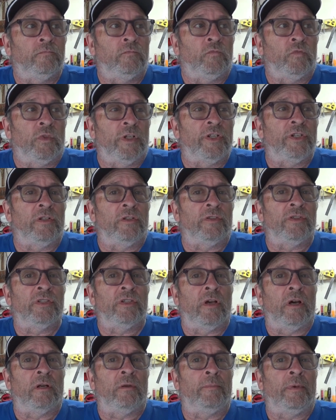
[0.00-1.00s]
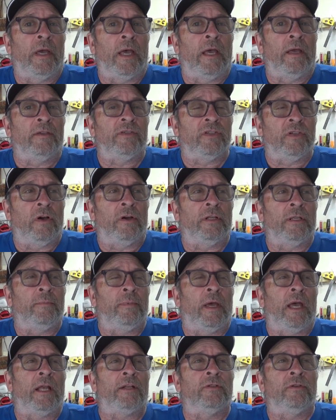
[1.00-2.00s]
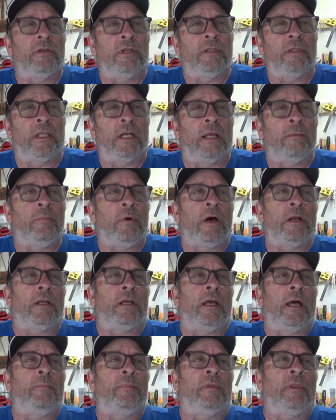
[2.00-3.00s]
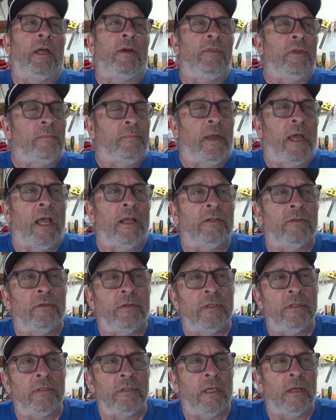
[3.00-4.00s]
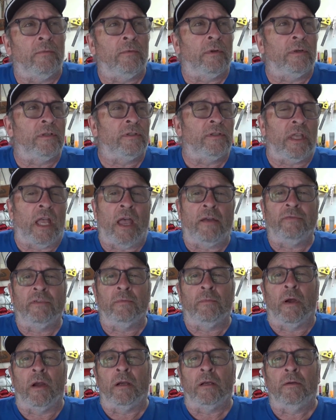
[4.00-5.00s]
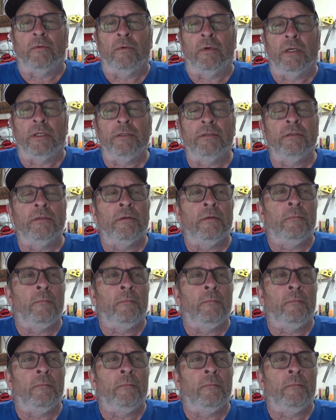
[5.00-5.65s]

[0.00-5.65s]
Original Sony battery, and then I bought a couple other batteries that were just aftermarket ones.